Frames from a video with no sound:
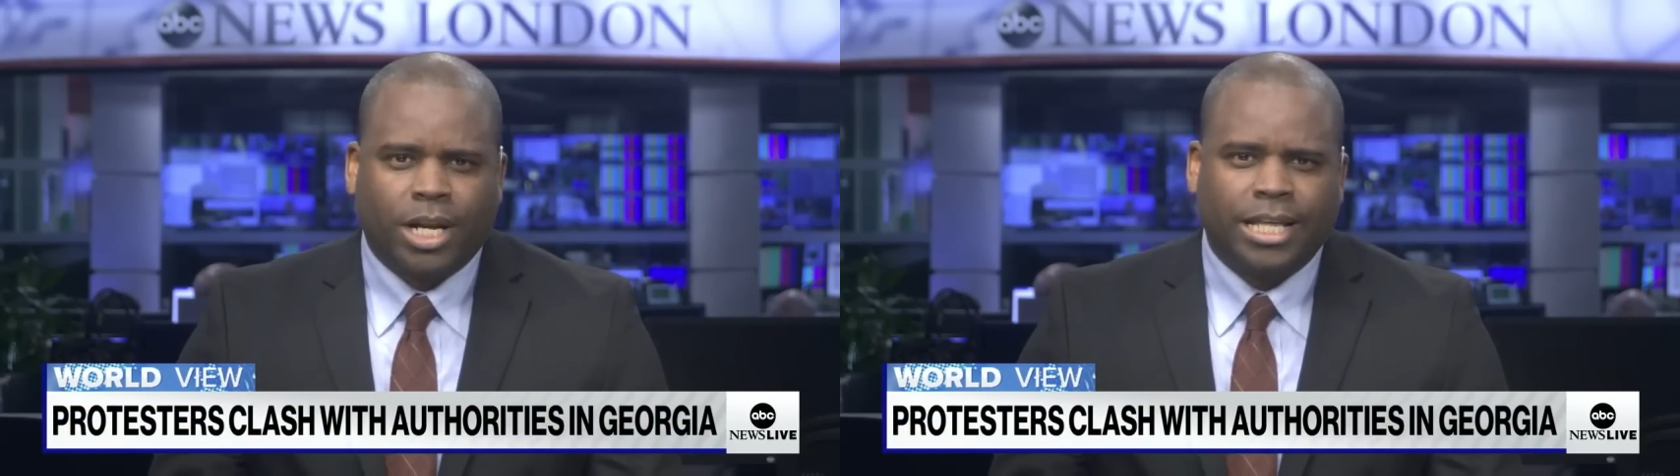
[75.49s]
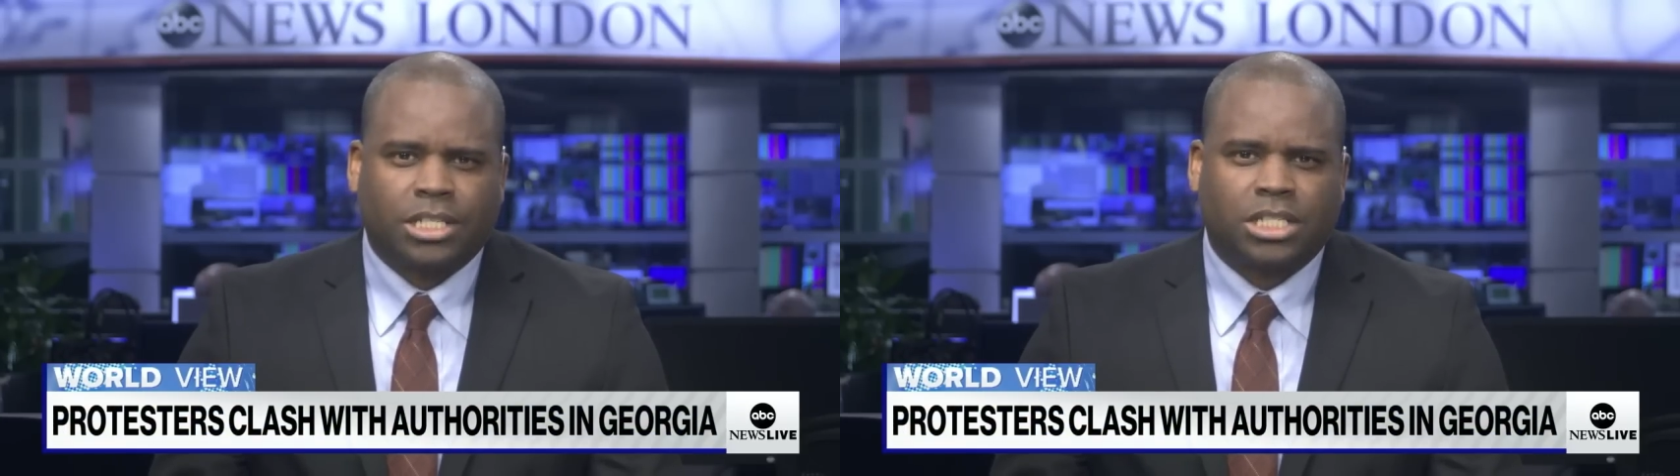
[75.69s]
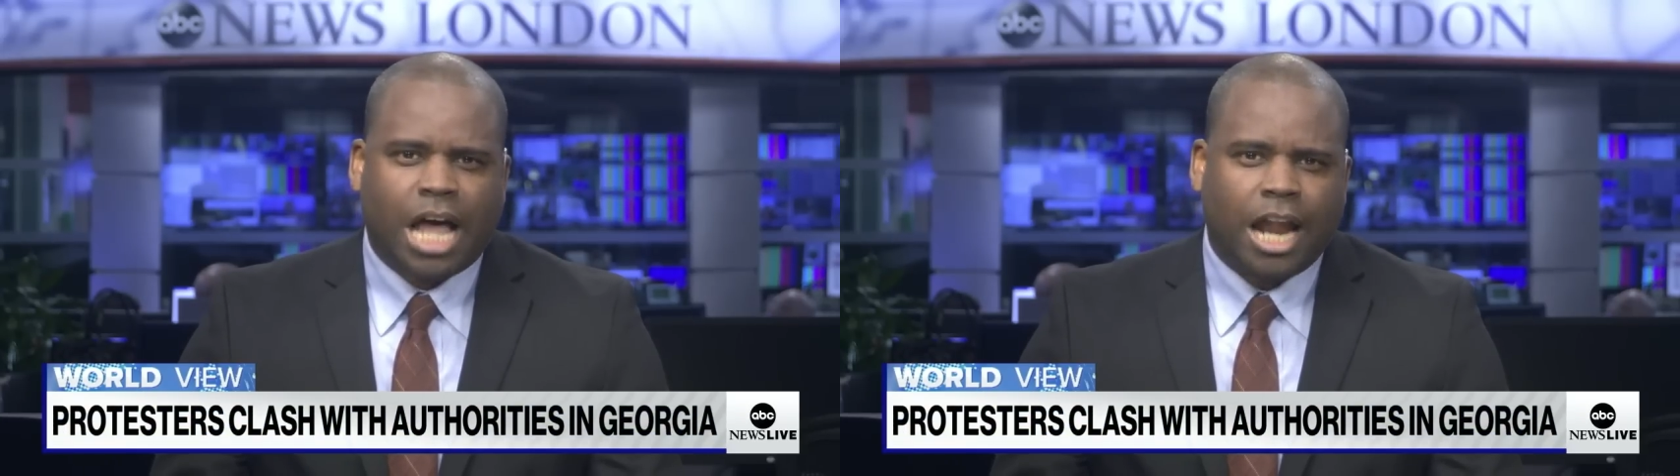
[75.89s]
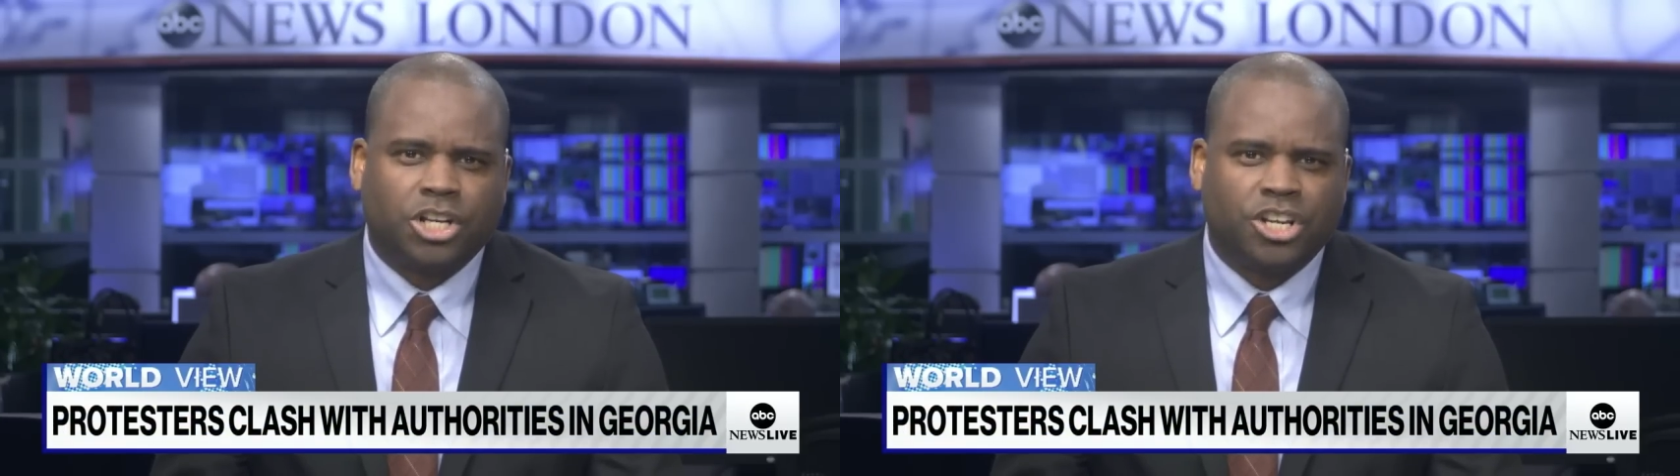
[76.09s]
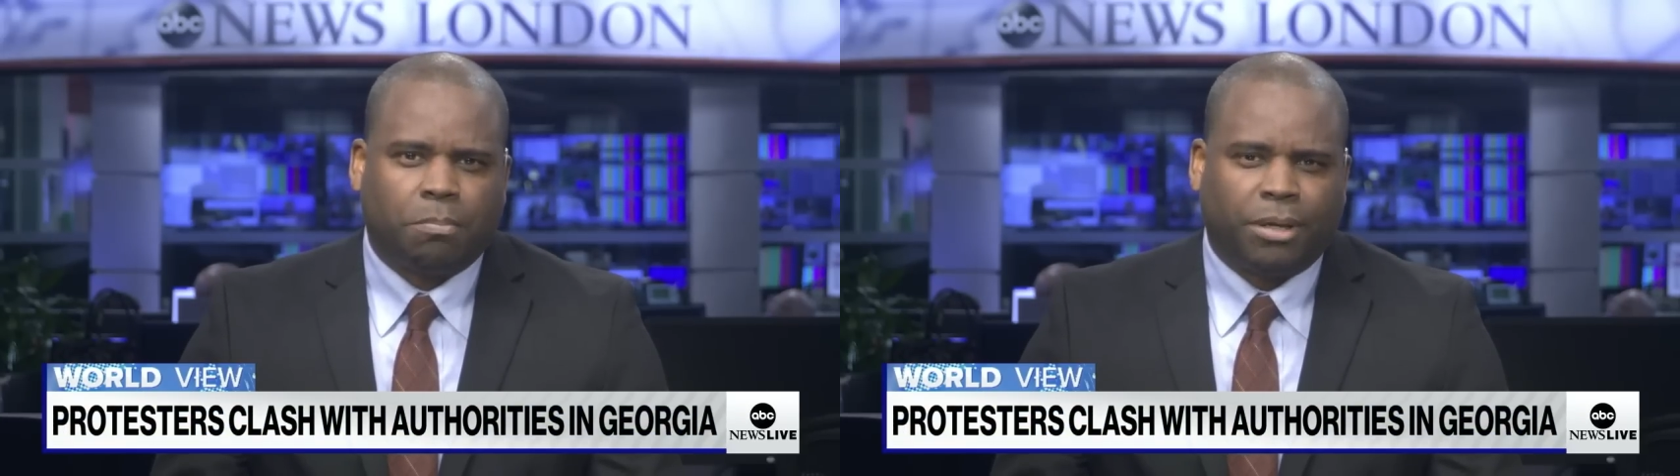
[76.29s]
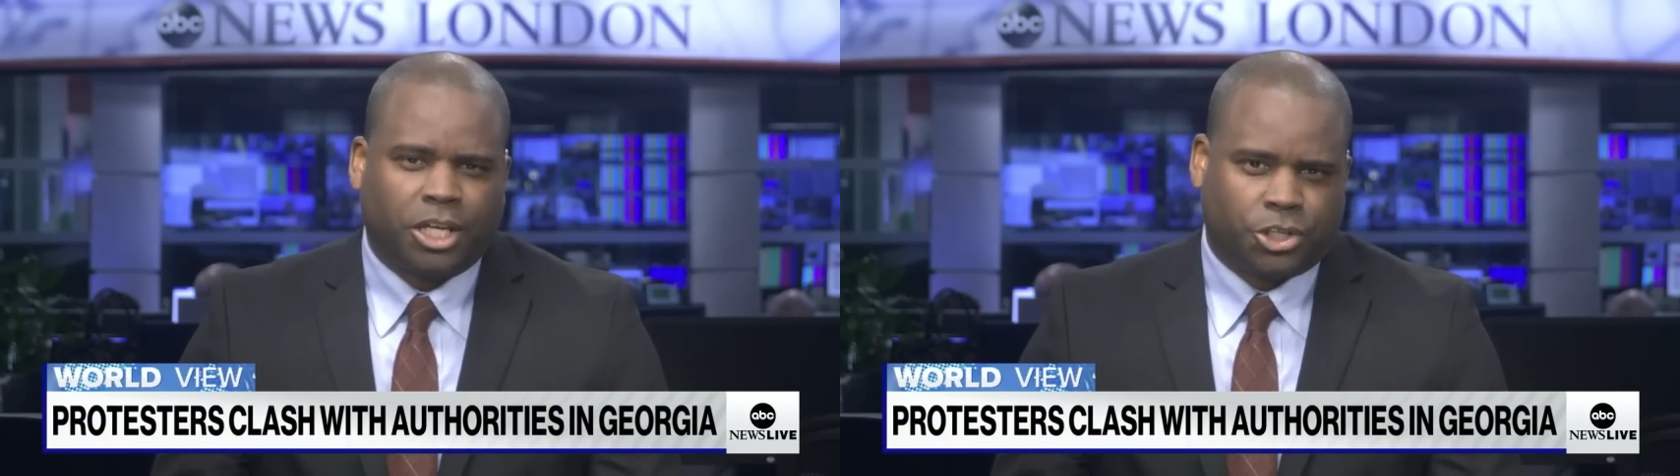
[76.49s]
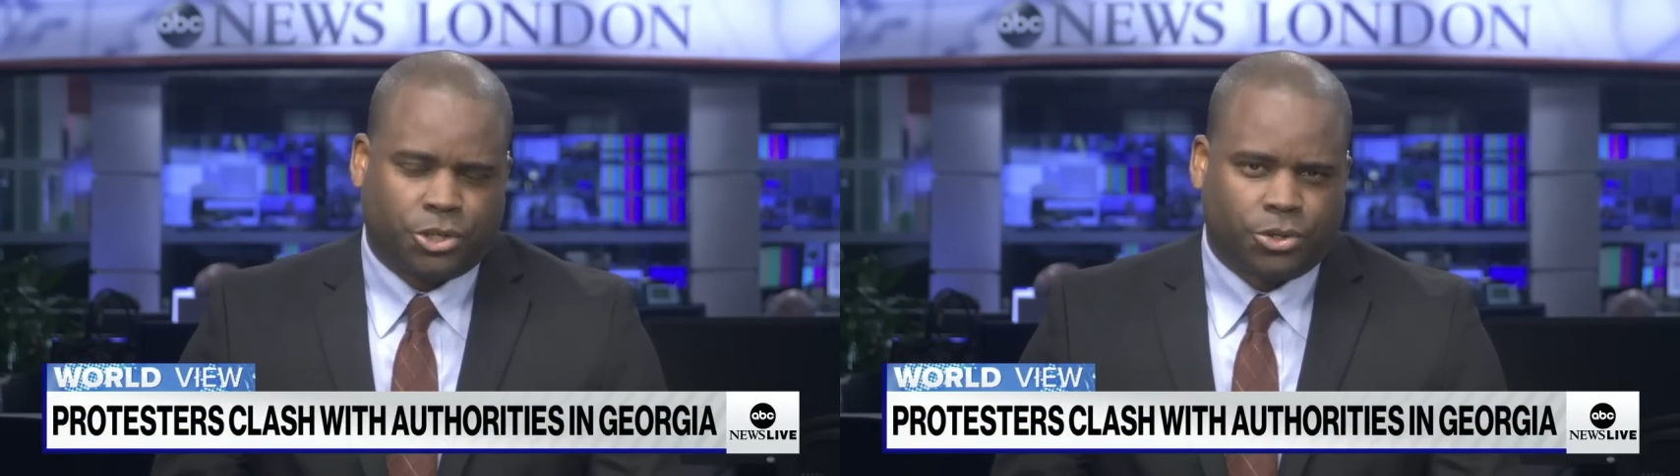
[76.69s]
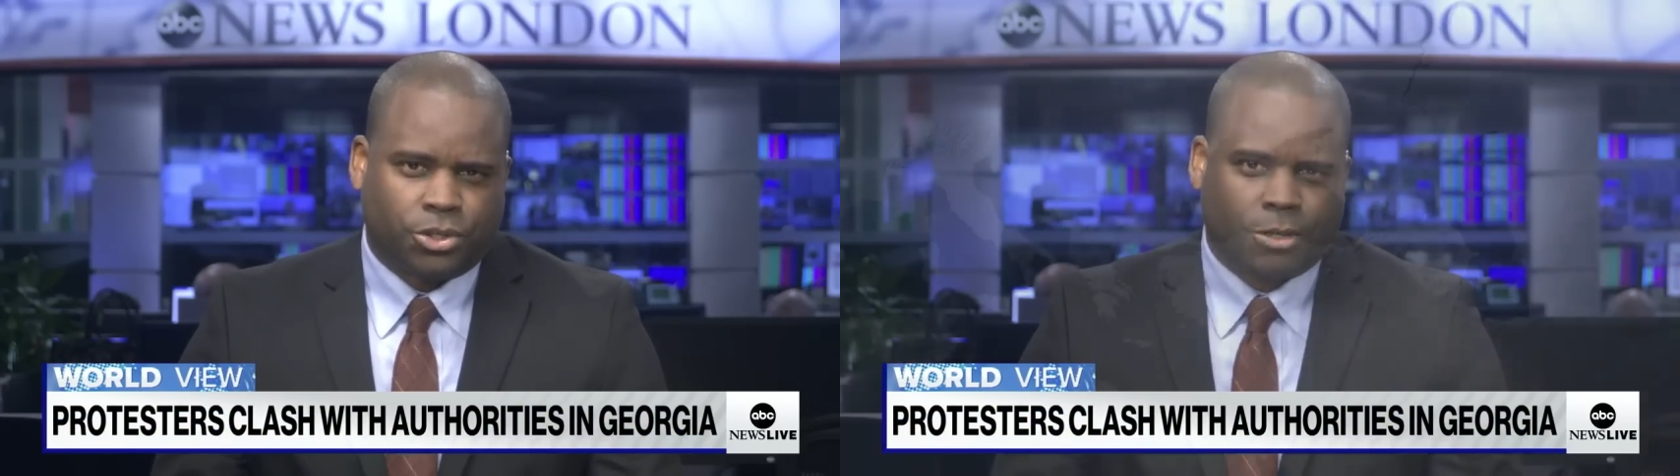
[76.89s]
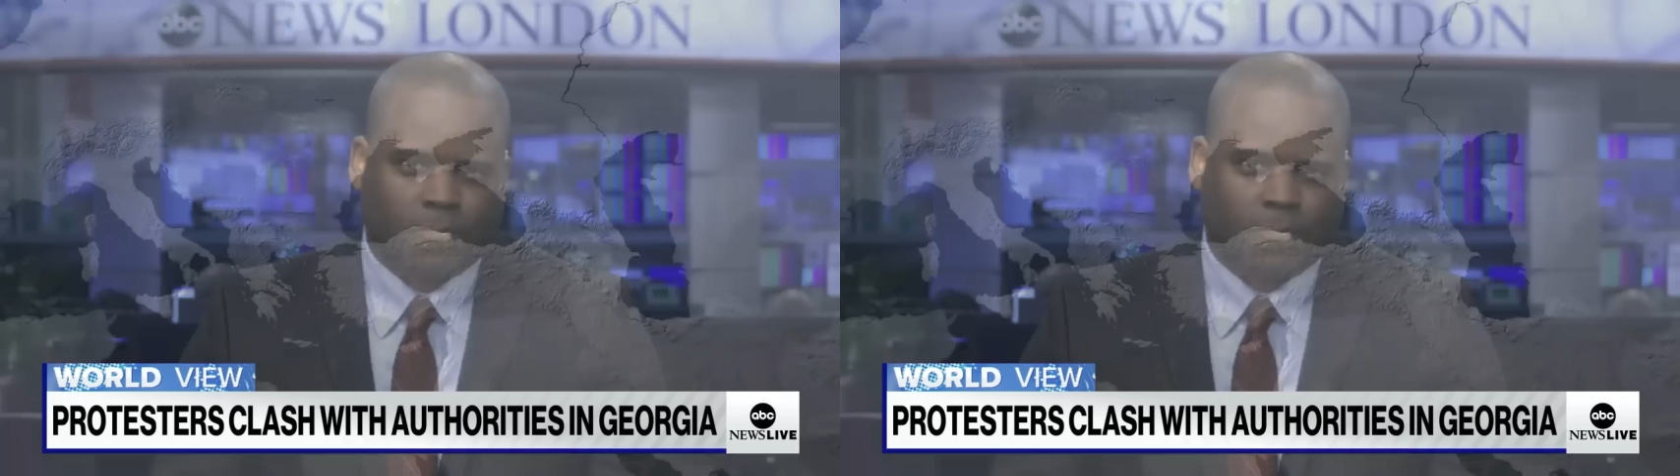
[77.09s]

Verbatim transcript: really astonishing pictures